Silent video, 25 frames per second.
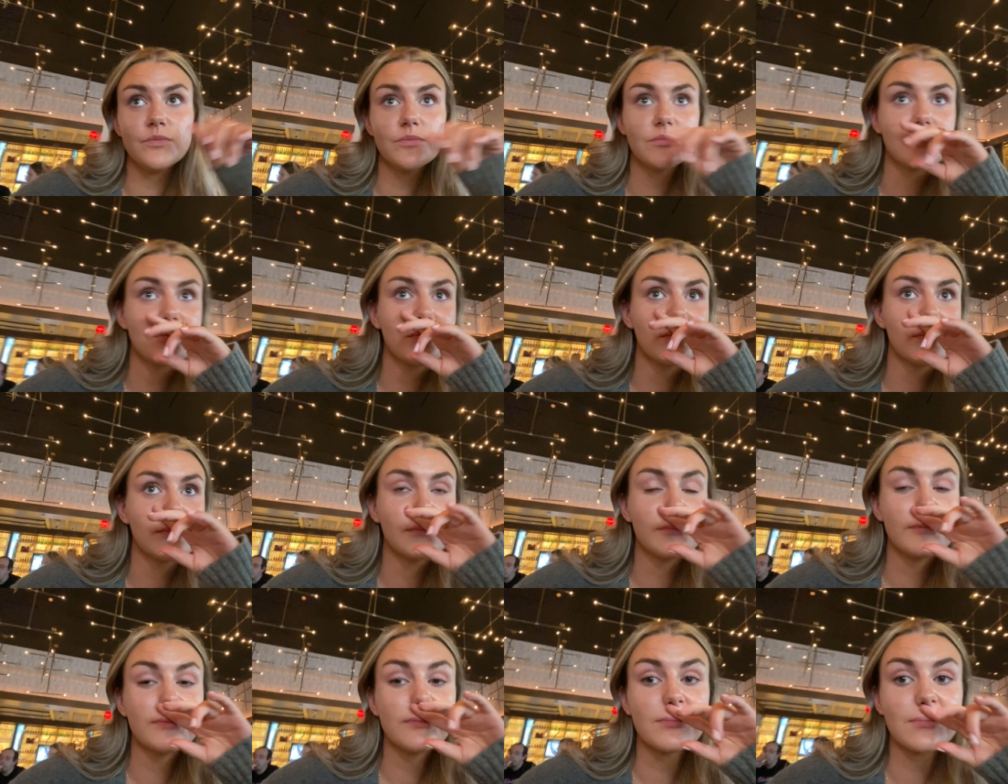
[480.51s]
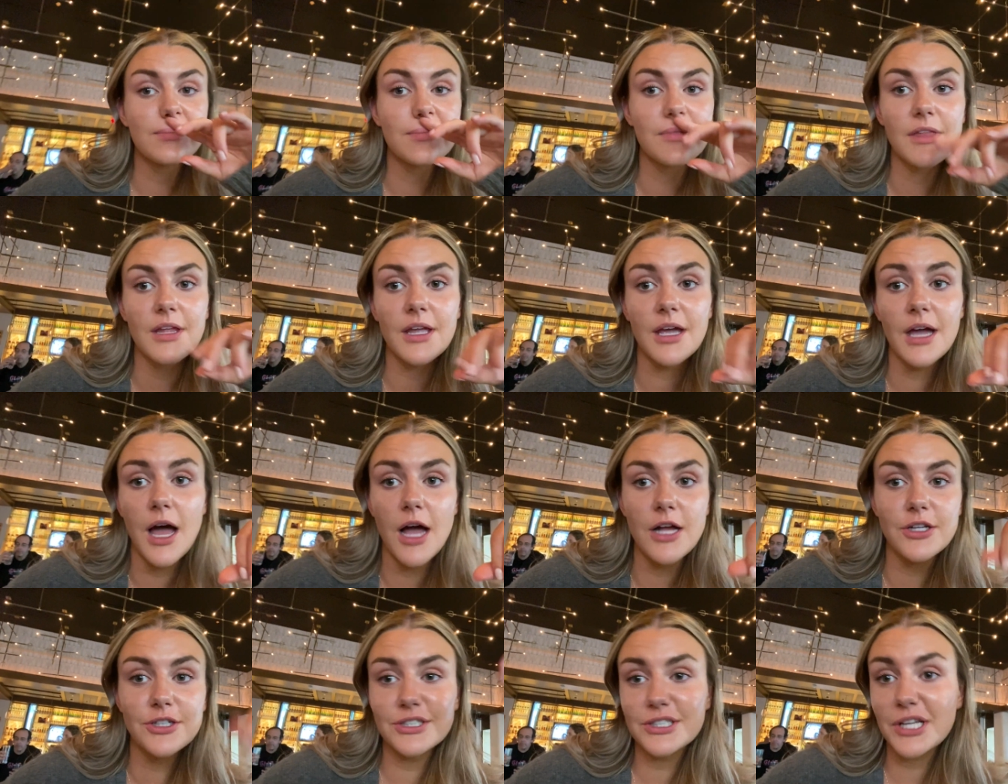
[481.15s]
say,
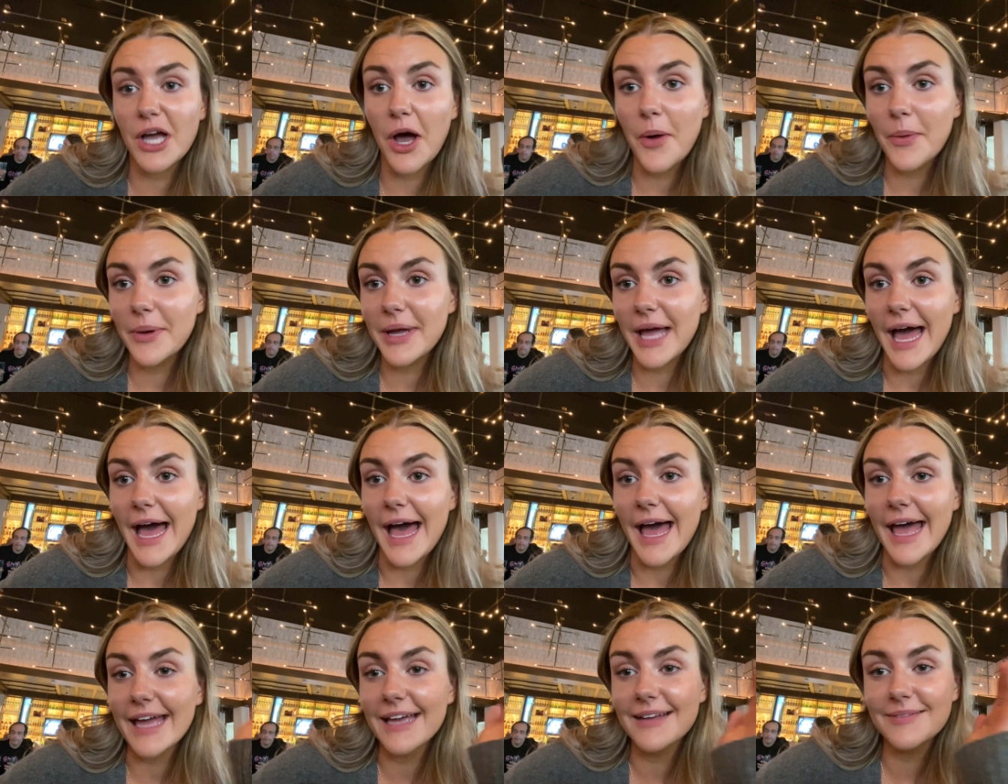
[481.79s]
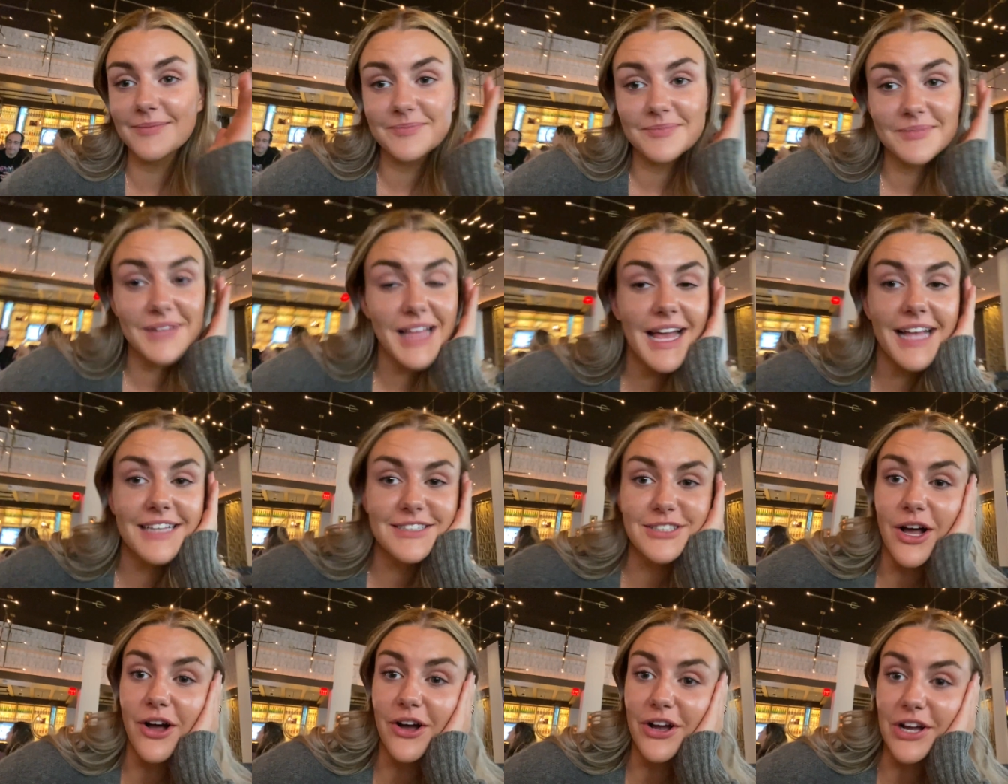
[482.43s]
It's okay.
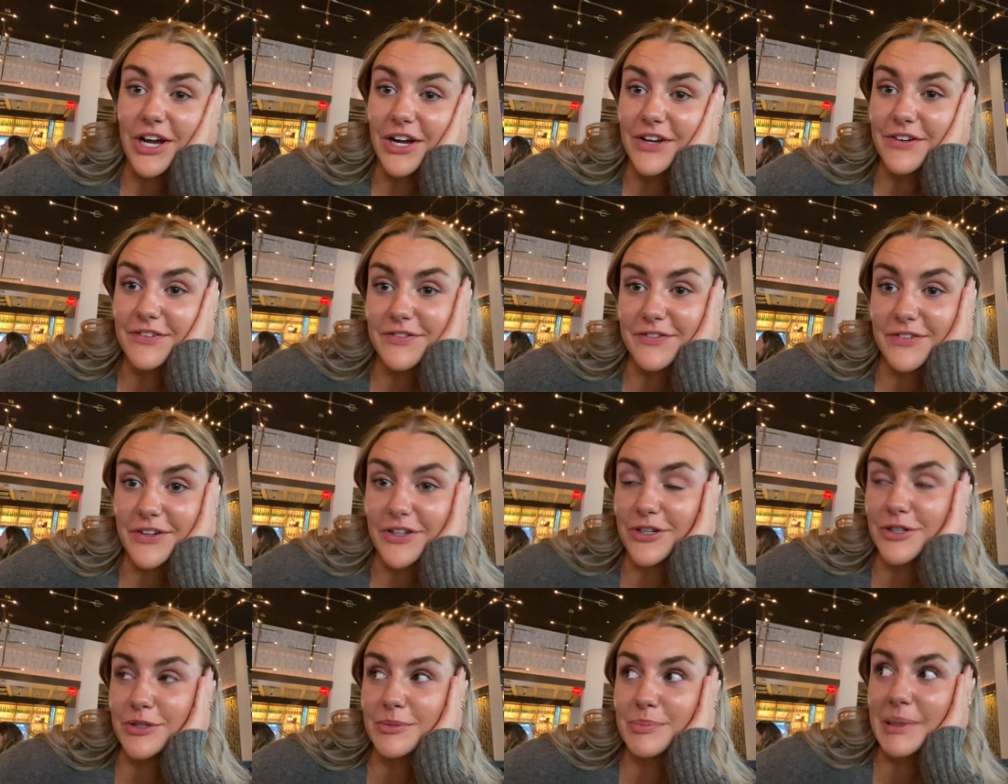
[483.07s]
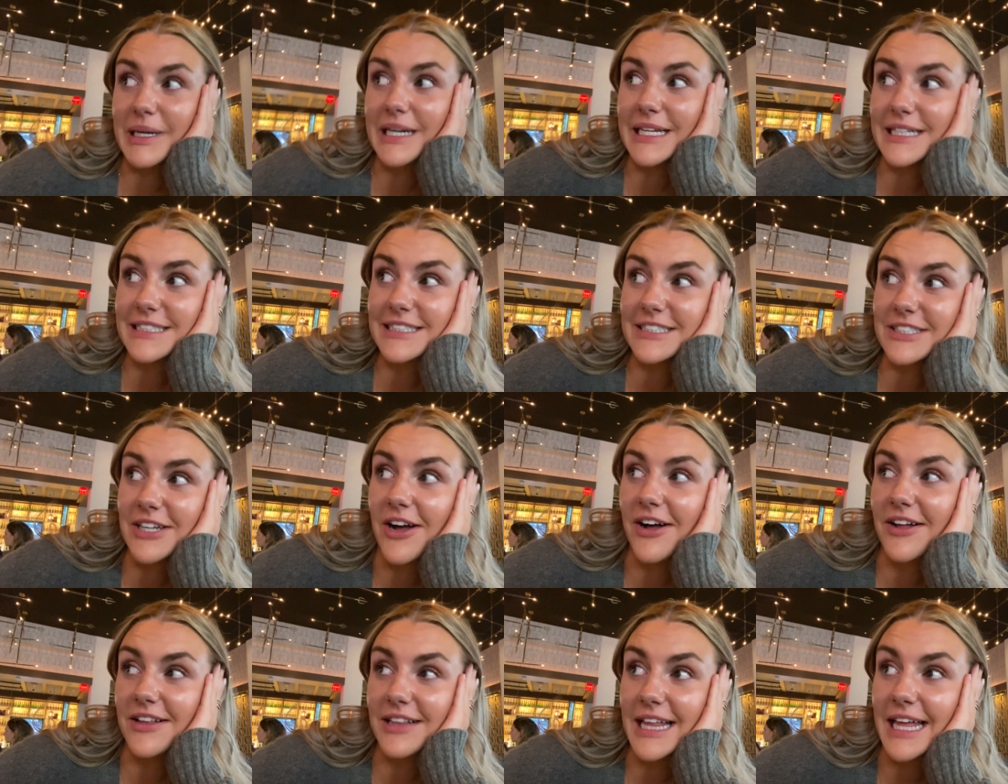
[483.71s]
It's all good food, but it's
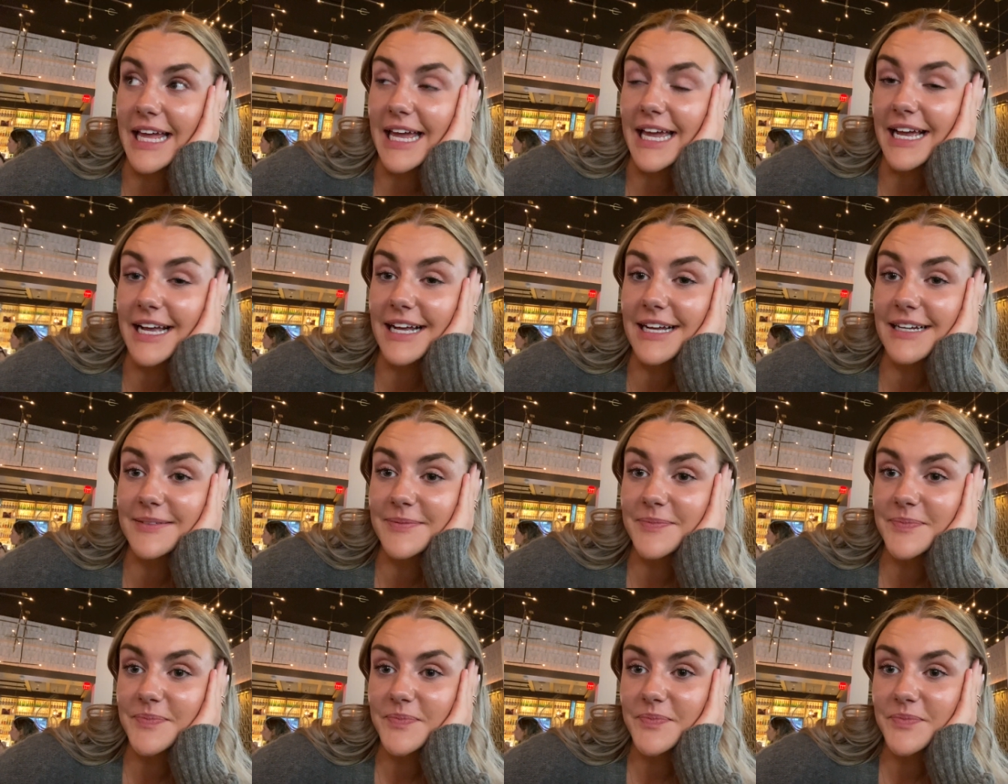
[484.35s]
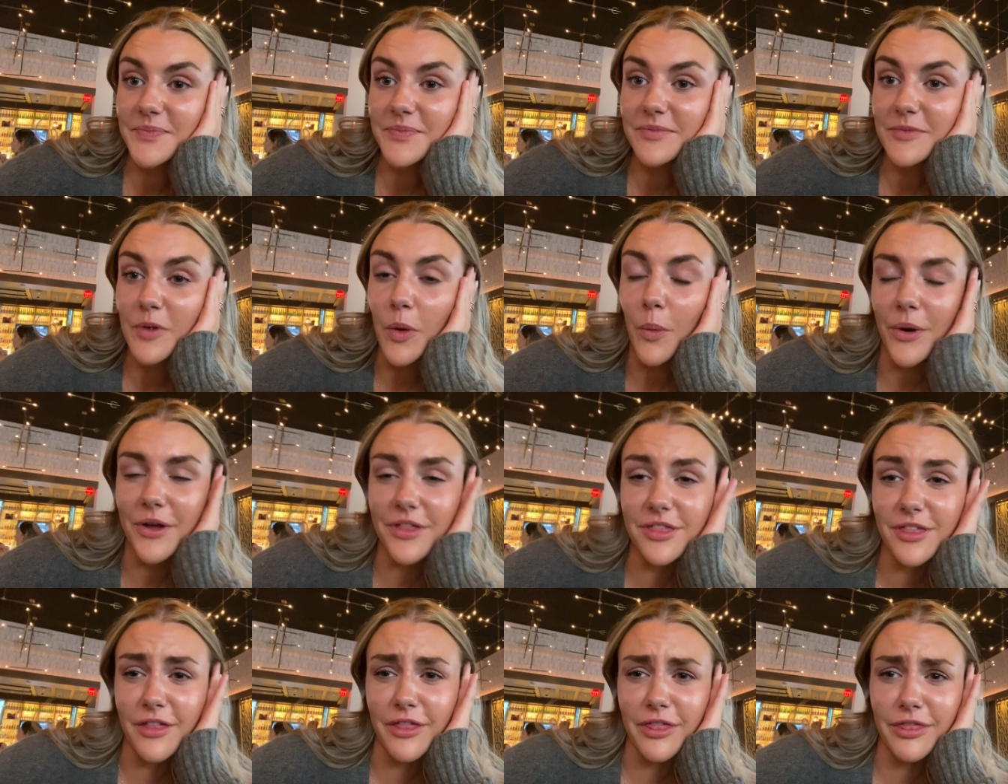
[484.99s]
not like
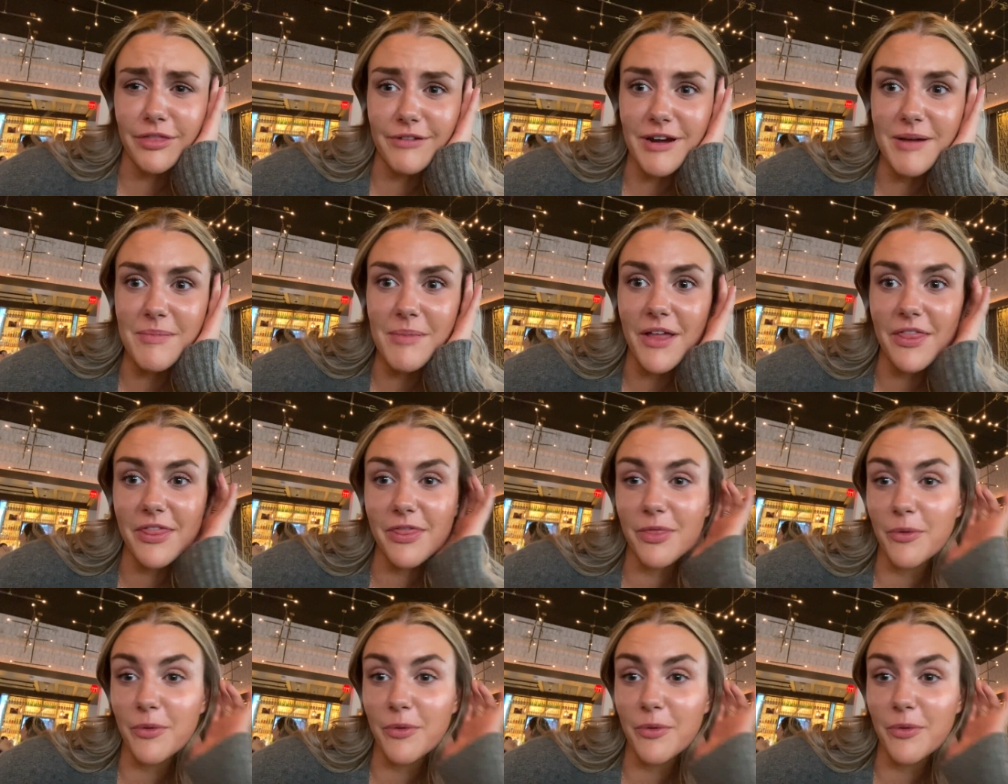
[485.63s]
with a three month